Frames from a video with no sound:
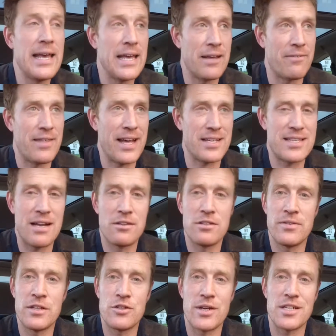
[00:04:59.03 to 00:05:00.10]
If that sounds
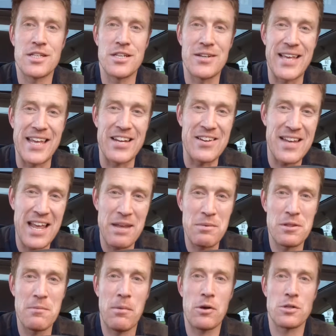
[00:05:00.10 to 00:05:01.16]
of interest to you, get your name
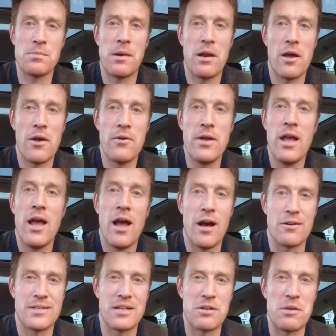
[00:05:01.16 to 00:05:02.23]
in the box below.
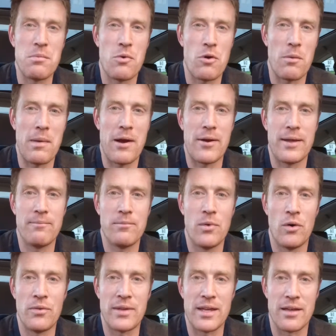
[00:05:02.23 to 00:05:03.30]
I'll tell you more about it
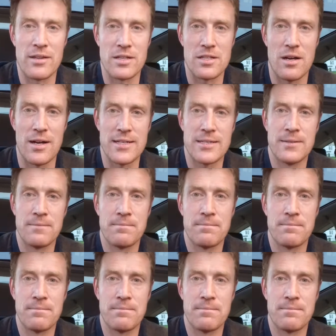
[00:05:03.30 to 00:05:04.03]
on the other side.